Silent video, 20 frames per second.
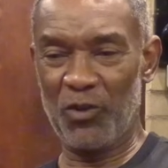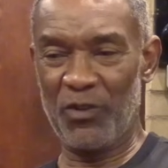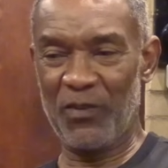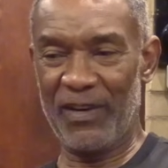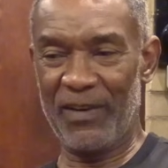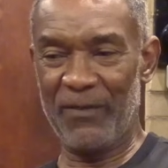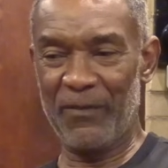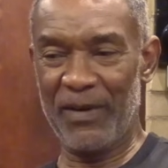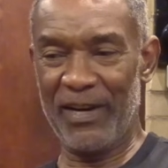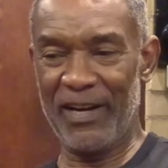
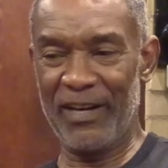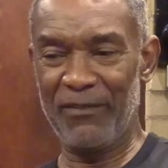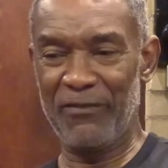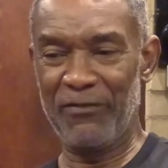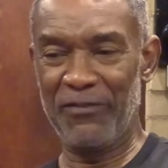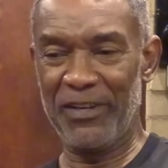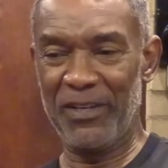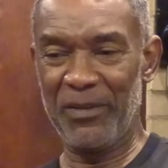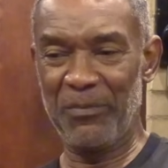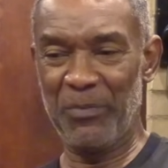we had
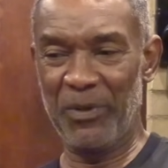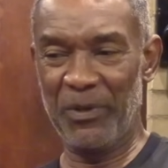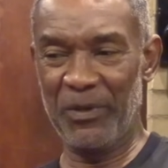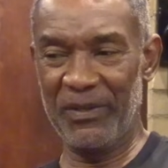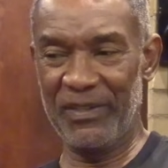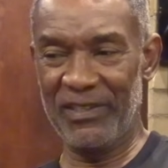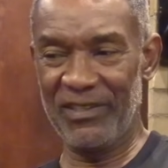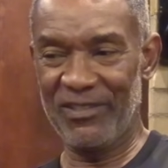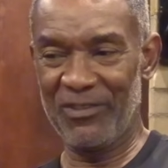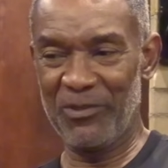Freddie
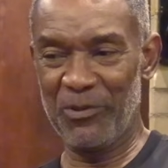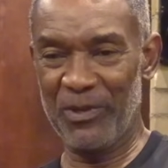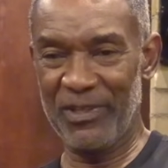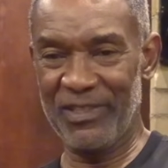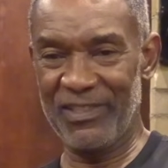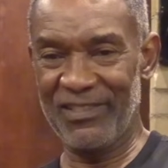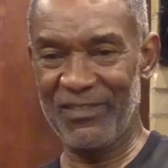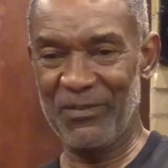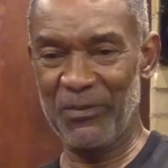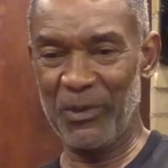Powell who
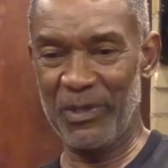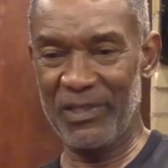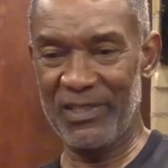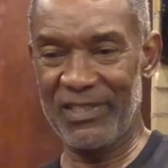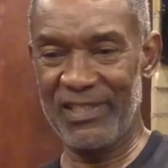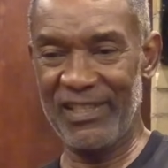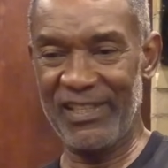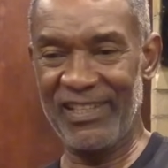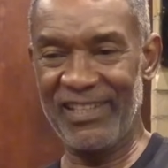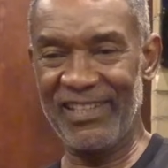
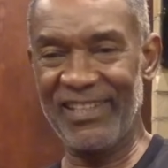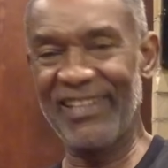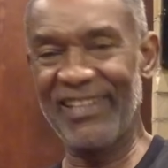was singing.